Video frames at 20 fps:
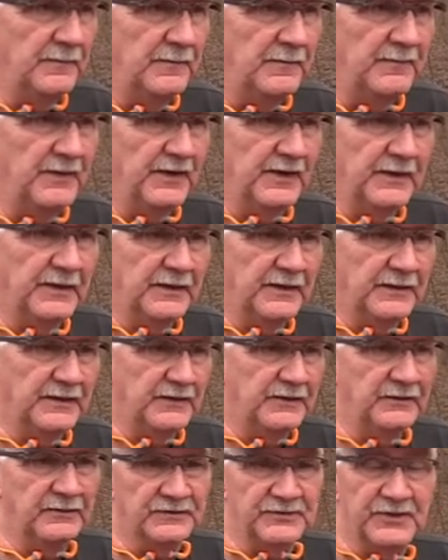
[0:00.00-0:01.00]
But
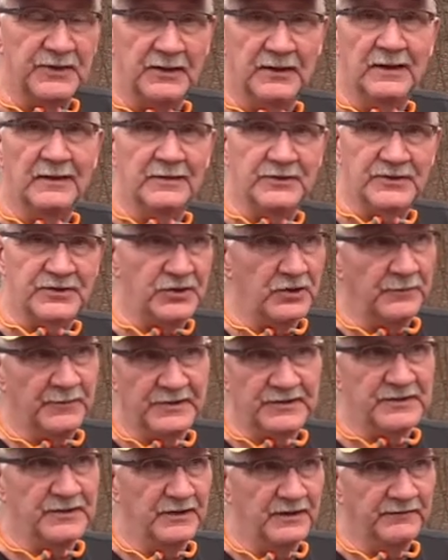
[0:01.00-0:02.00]
you don't see a lot of
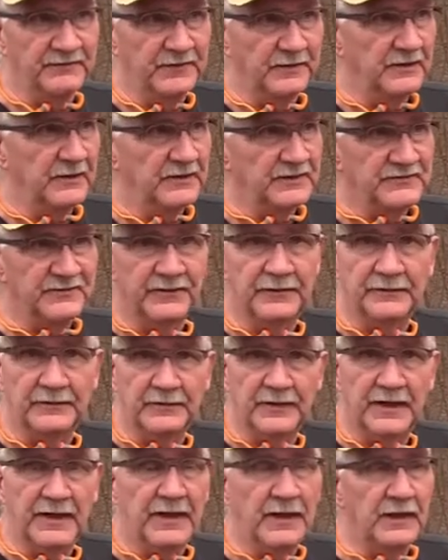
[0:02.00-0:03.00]
stupid stuff that gets
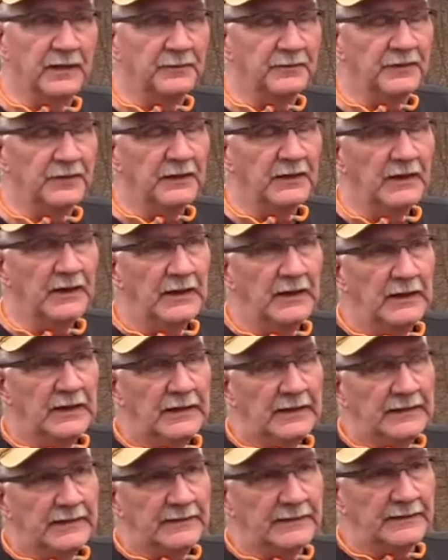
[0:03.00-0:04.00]
filtered out. But
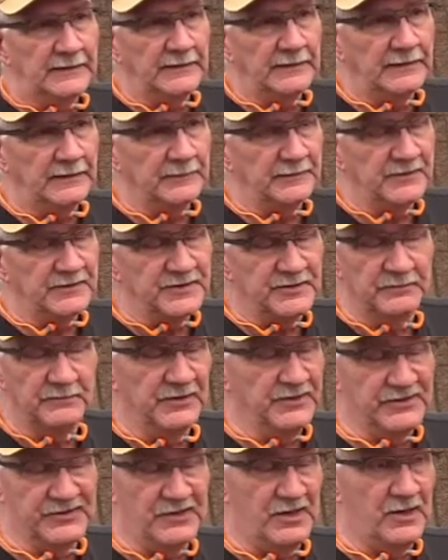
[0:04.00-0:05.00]
there's some
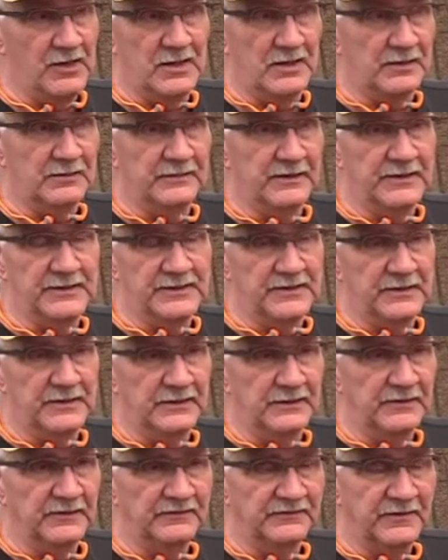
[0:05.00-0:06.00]
bizarre,
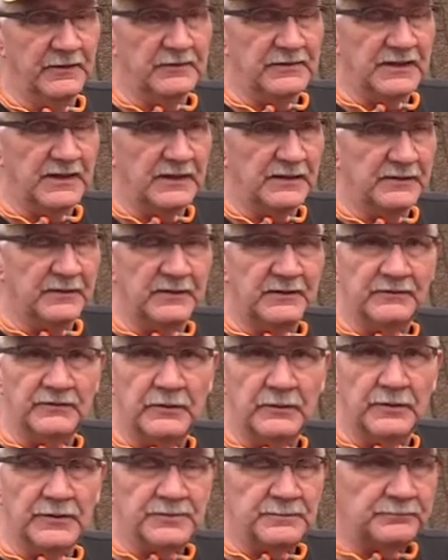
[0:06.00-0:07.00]
crazy folks out there, of
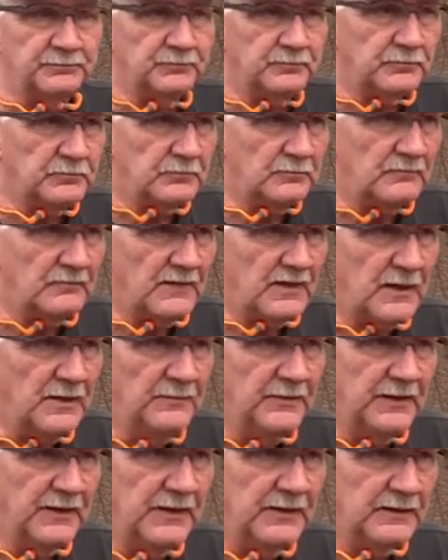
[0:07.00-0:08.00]
course.
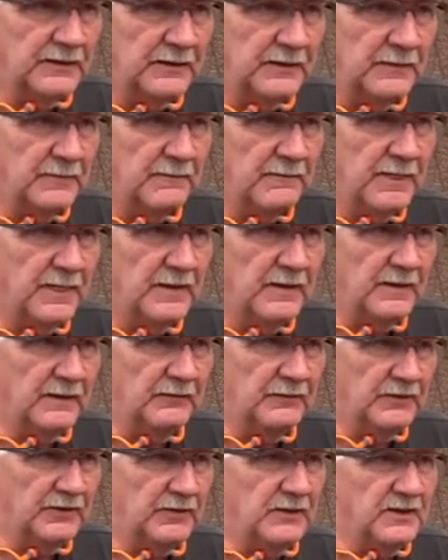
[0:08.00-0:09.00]
But
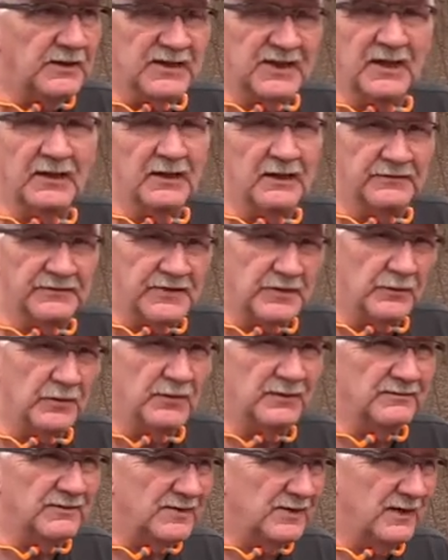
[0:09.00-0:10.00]
you can tell if
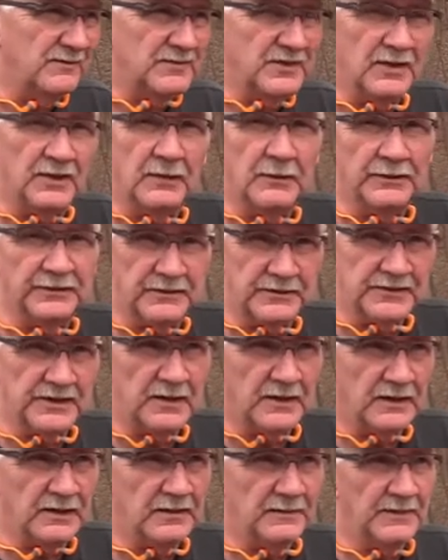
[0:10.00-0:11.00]
someone seems to know what they're
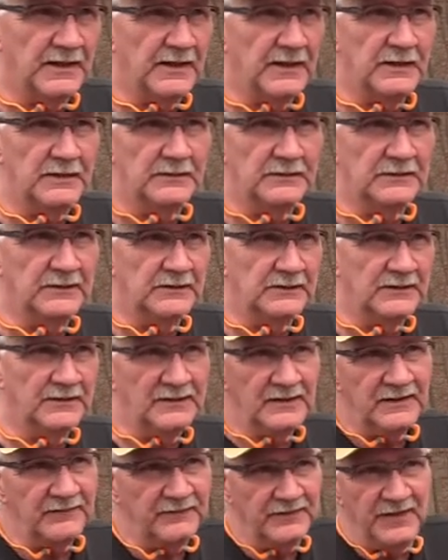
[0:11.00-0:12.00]
talking about, and
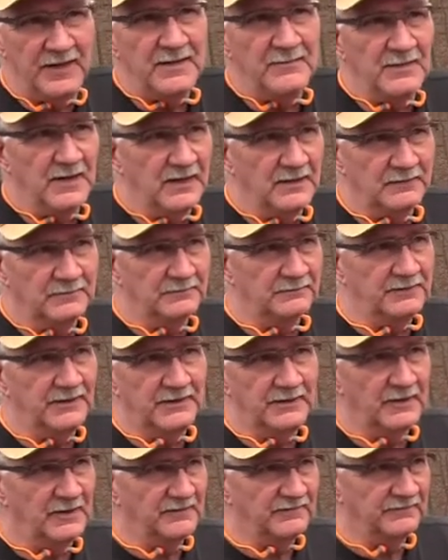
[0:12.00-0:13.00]
even they might
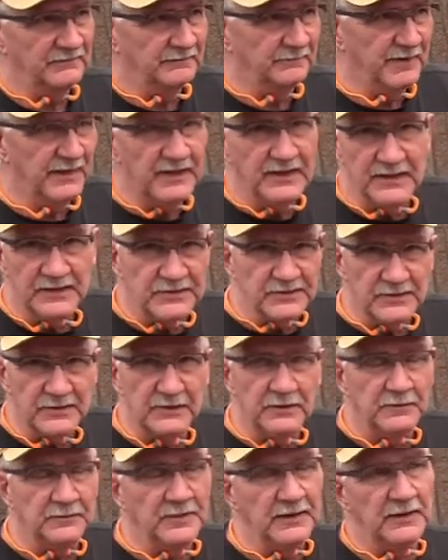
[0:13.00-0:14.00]
be off base,
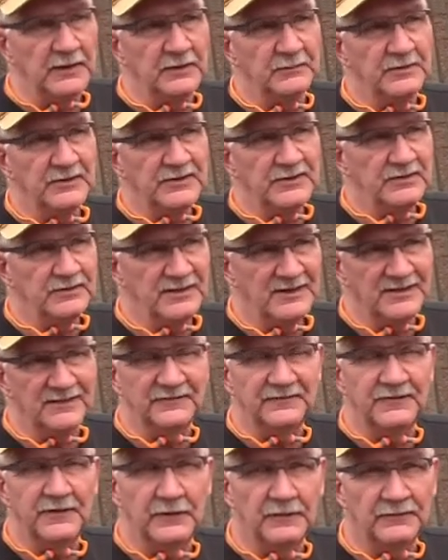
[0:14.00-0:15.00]
but you get a feel